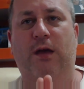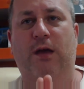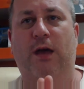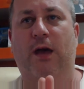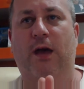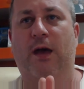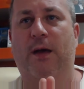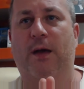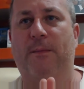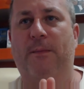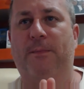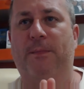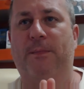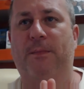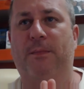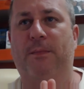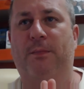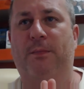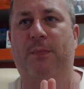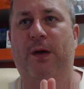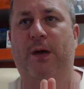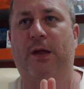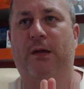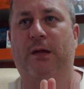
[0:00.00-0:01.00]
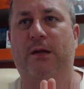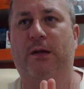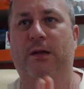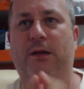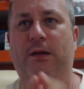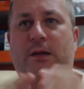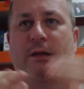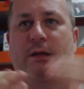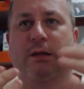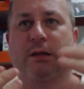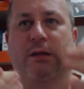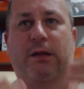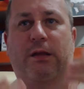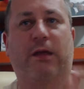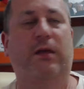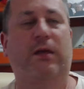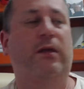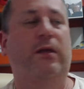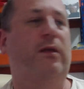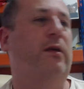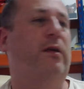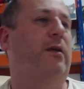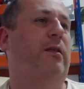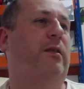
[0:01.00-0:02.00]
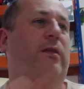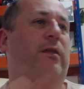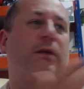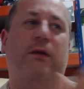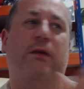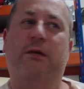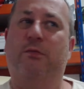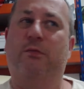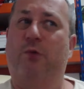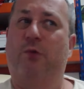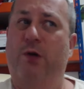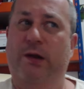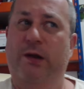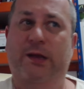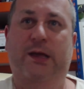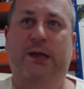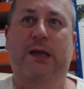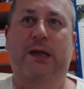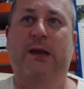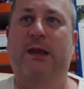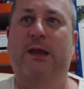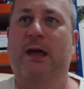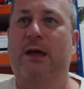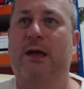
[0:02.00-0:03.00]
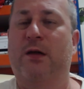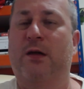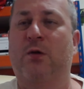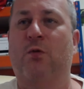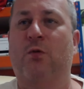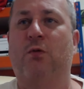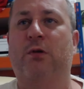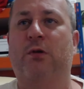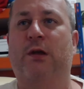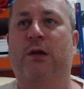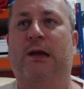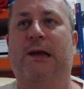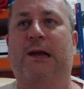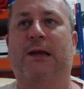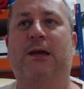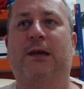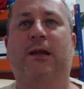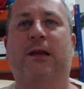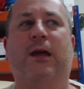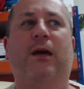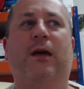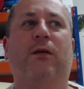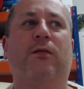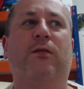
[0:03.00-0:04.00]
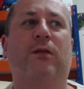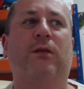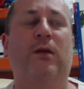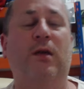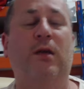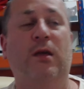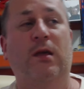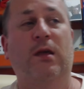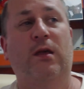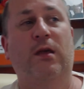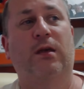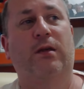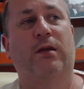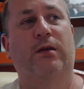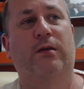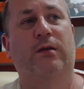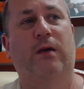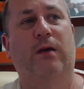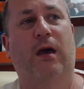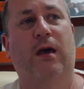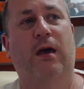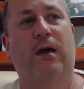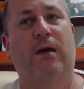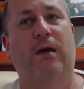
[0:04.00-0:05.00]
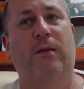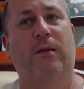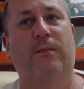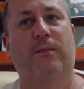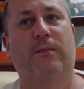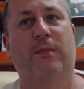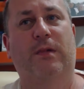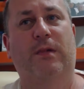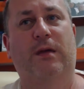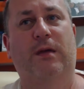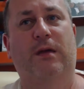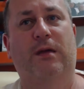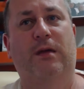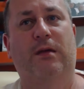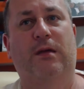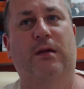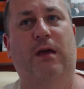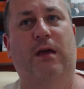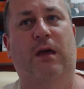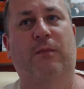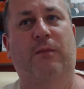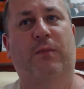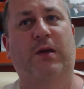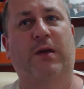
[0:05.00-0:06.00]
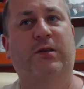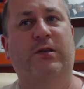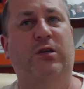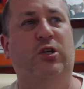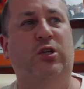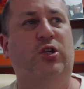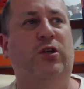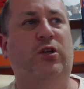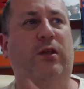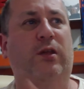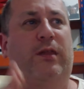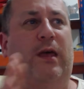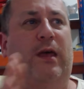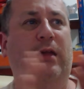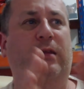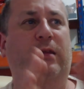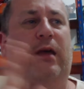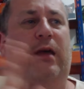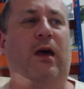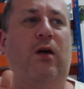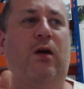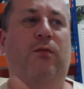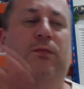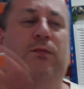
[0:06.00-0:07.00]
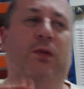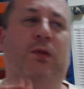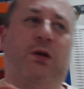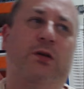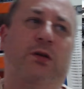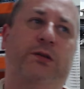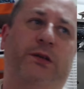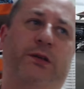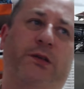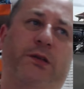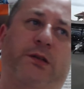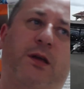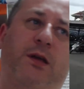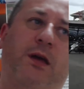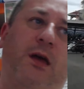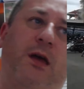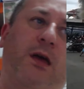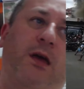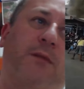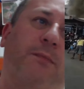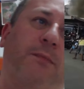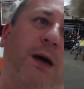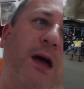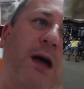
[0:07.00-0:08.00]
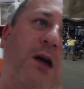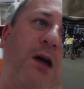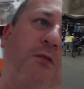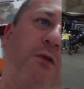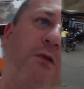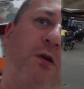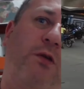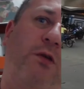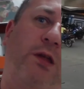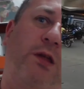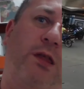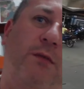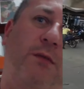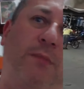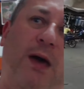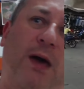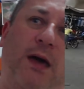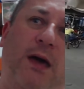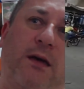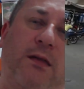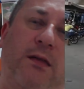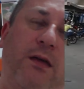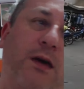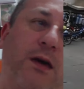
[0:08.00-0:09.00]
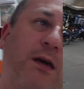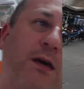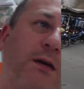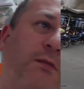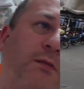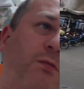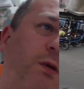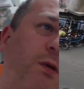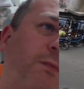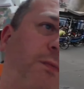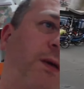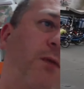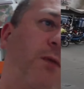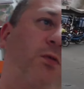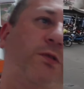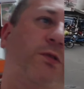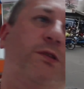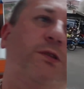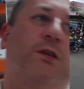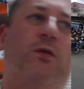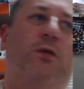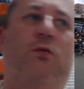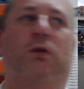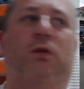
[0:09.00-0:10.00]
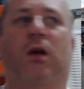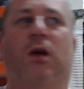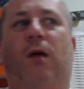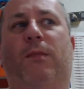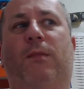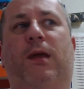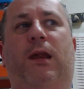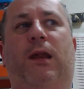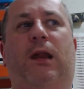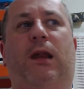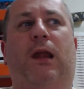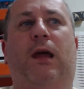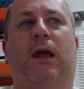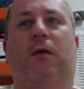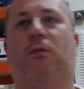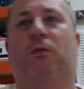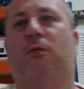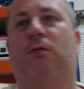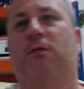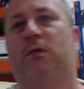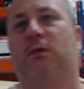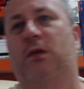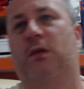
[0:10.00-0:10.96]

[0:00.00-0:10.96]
um, but they want to get that corner cleared out um, and basically shut that down, because there's a back road at the back there where people still come in and out.